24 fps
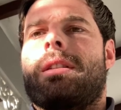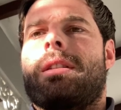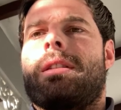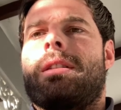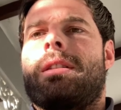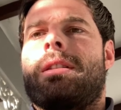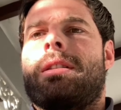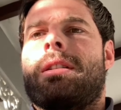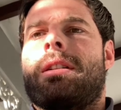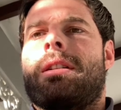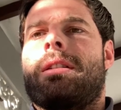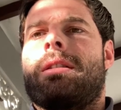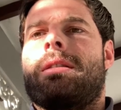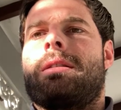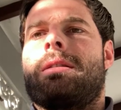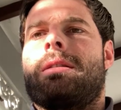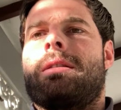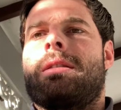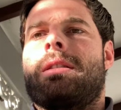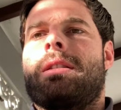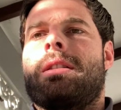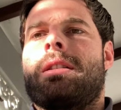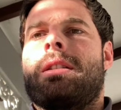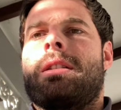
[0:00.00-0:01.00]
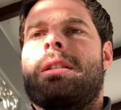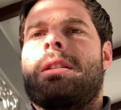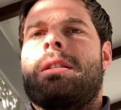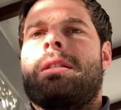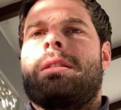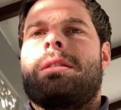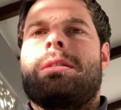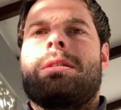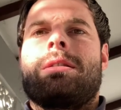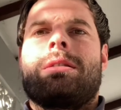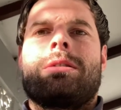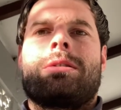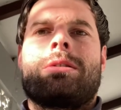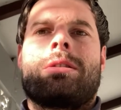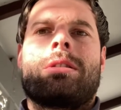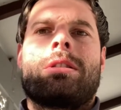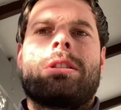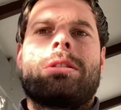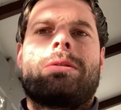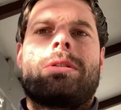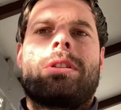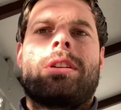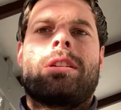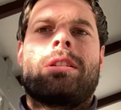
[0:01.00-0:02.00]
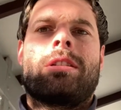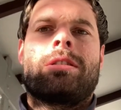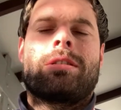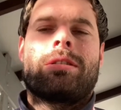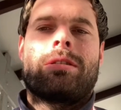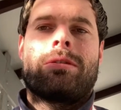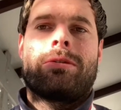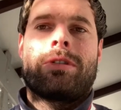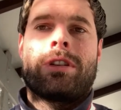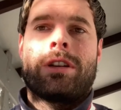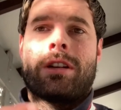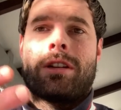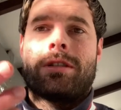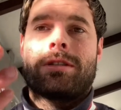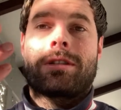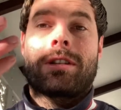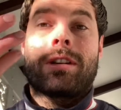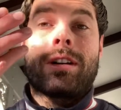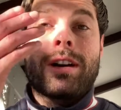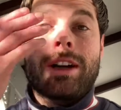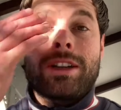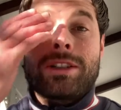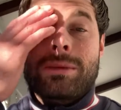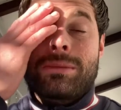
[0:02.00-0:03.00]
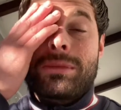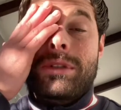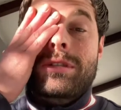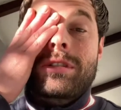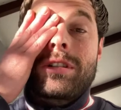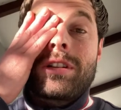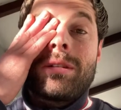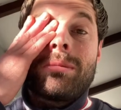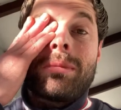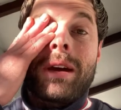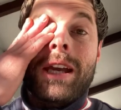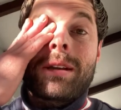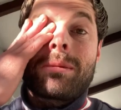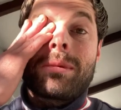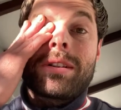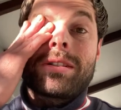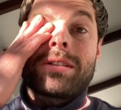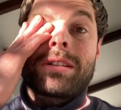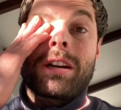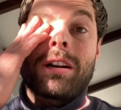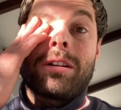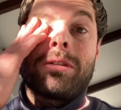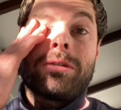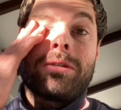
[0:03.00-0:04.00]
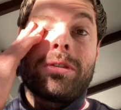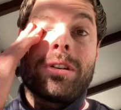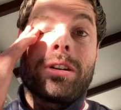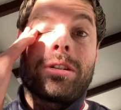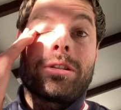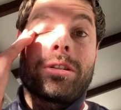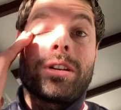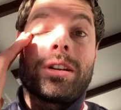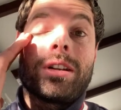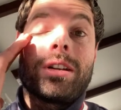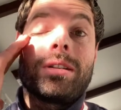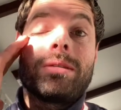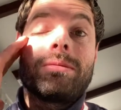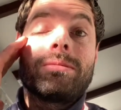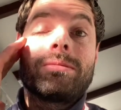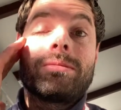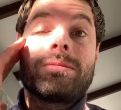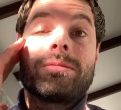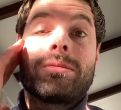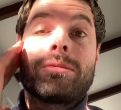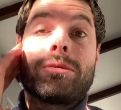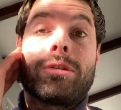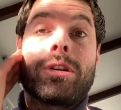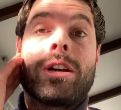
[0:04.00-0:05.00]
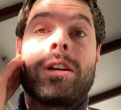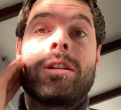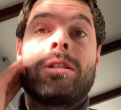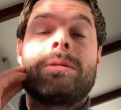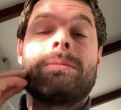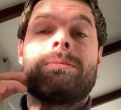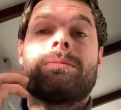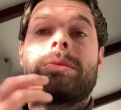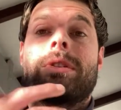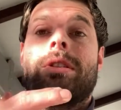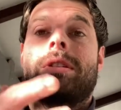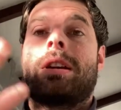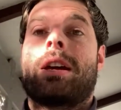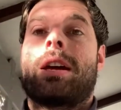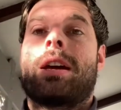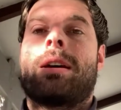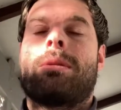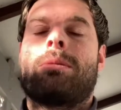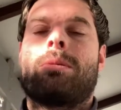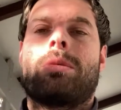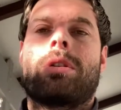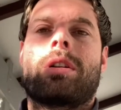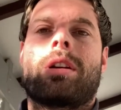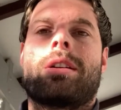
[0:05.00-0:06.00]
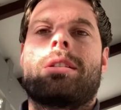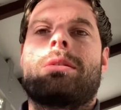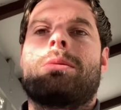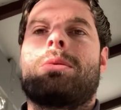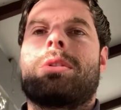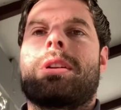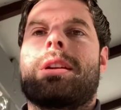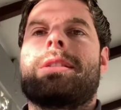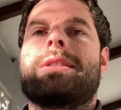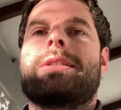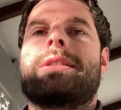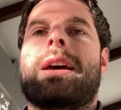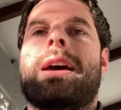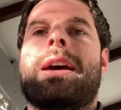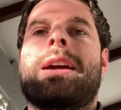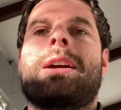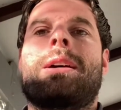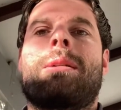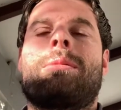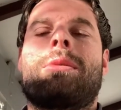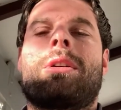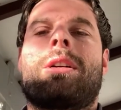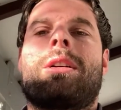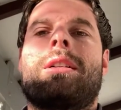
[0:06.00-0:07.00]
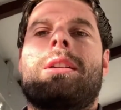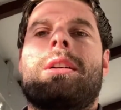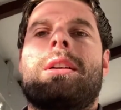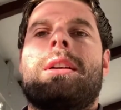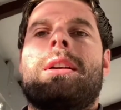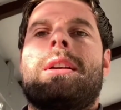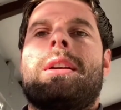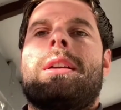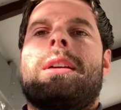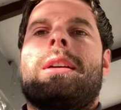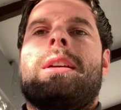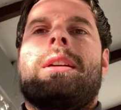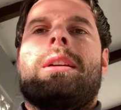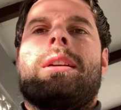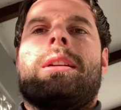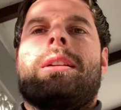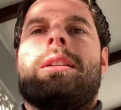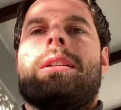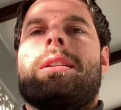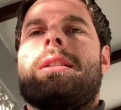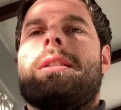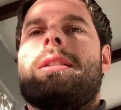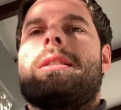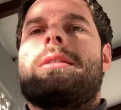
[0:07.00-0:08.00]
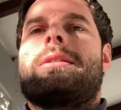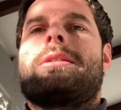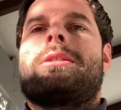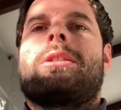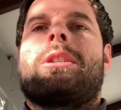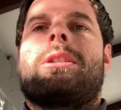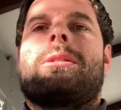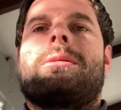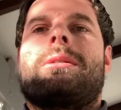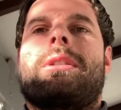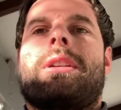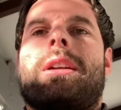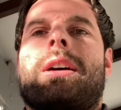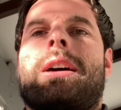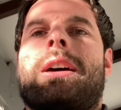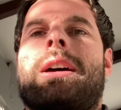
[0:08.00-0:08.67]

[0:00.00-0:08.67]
know, during these videos, guys, I'm just going to make myself very real. What I say, it's not you